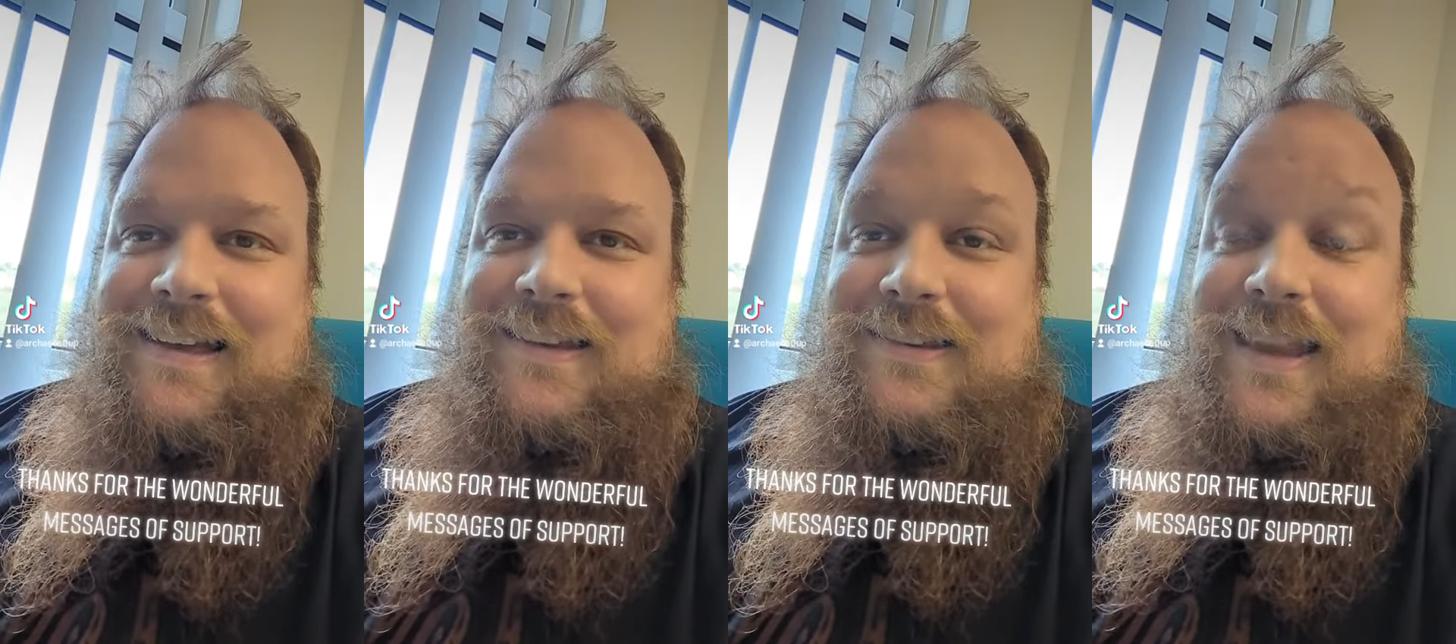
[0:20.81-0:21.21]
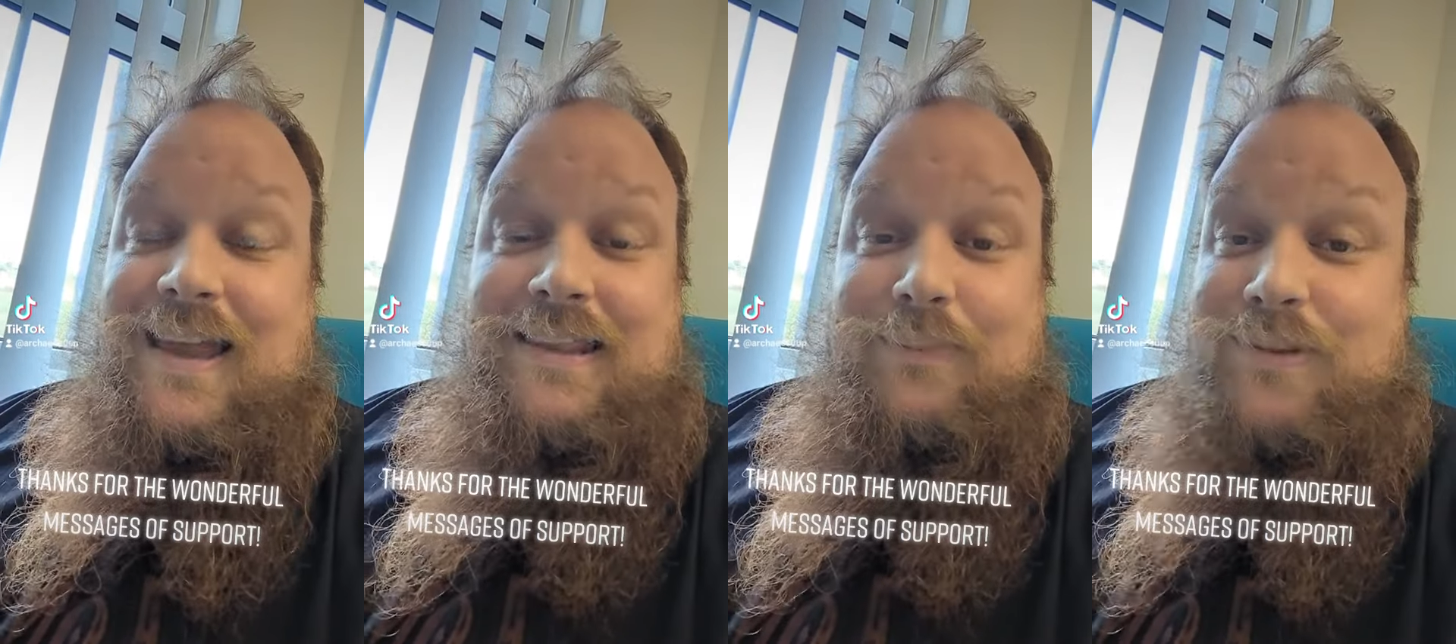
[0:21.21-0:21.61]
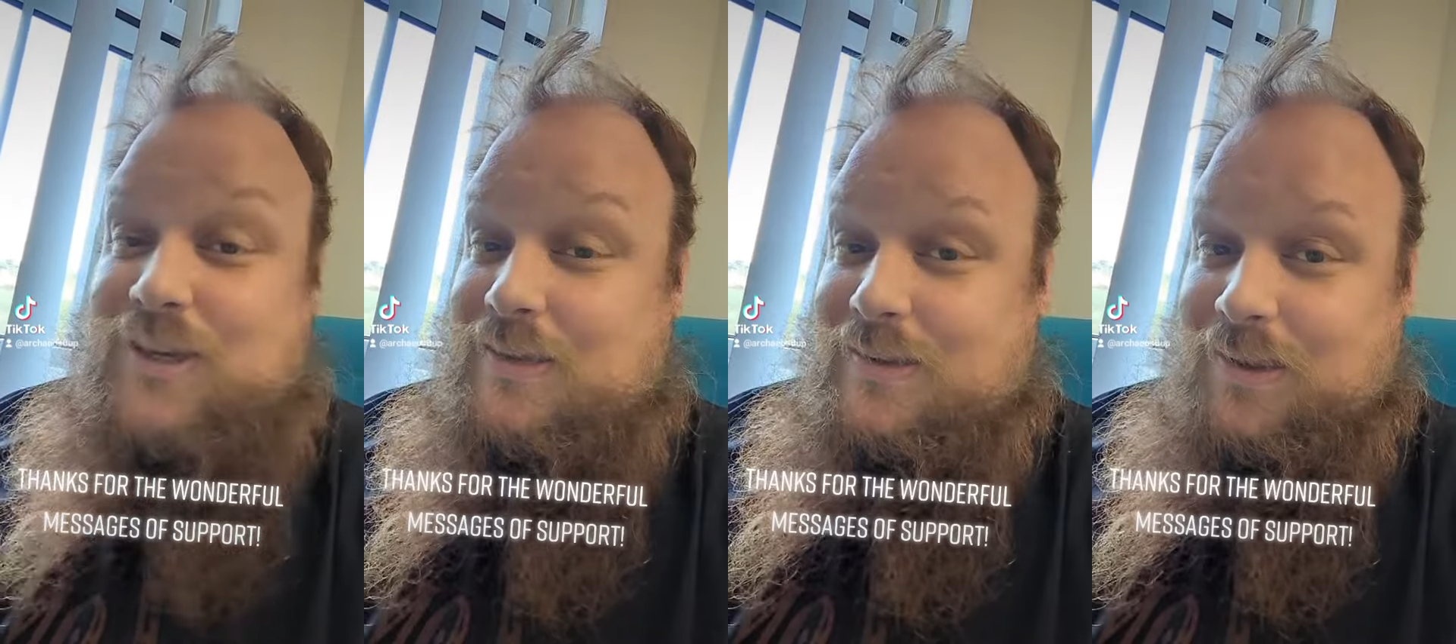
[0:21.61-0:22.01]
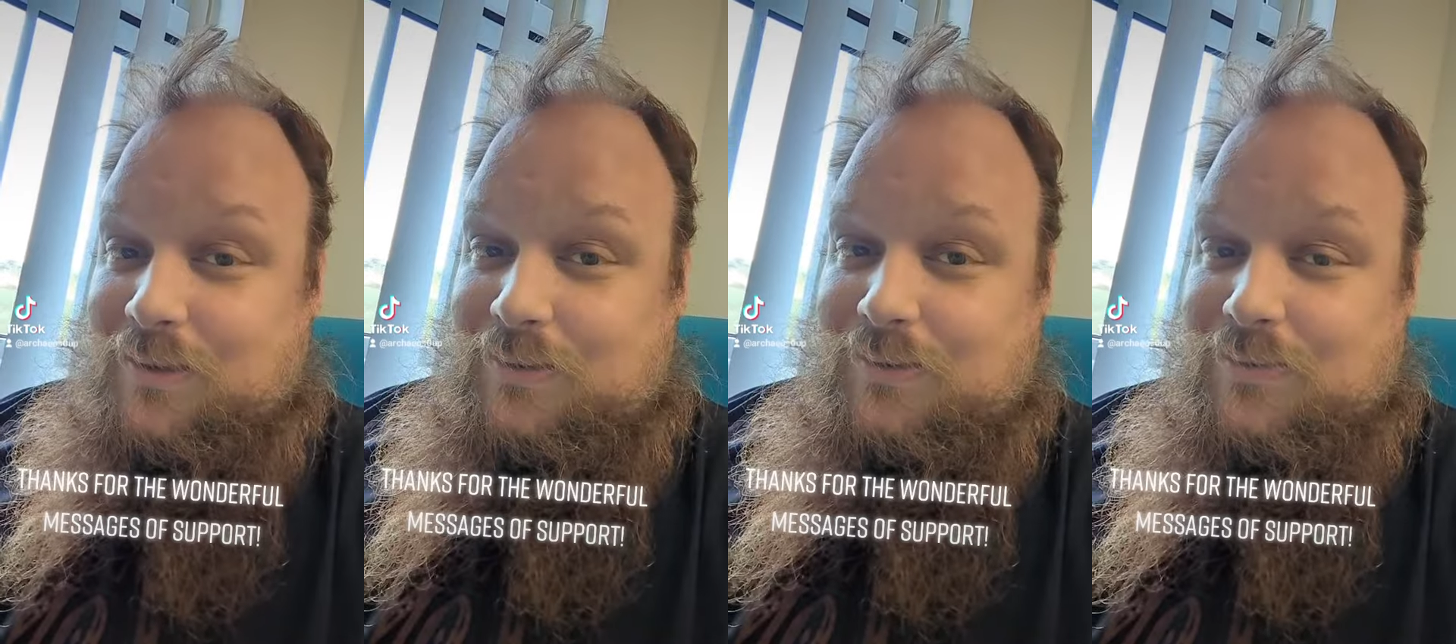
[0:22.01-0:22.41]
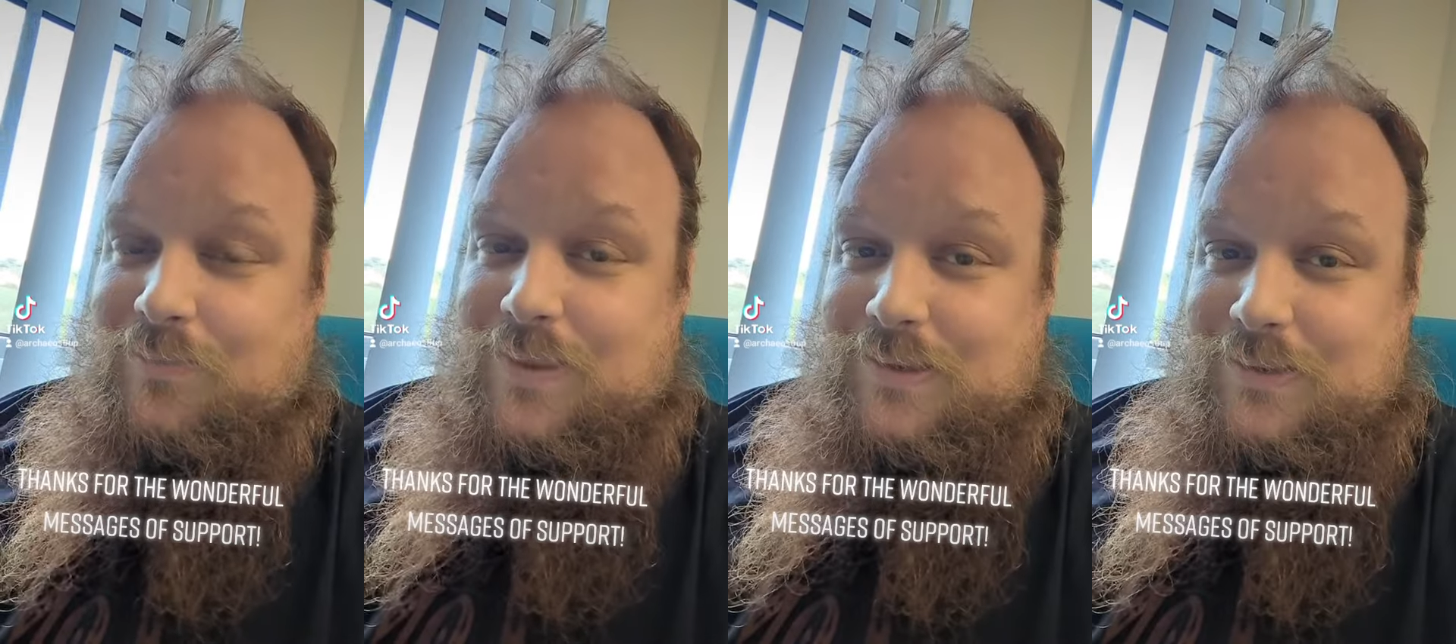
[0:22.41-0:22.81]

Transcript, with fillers: scared the bejesus out of Mrs.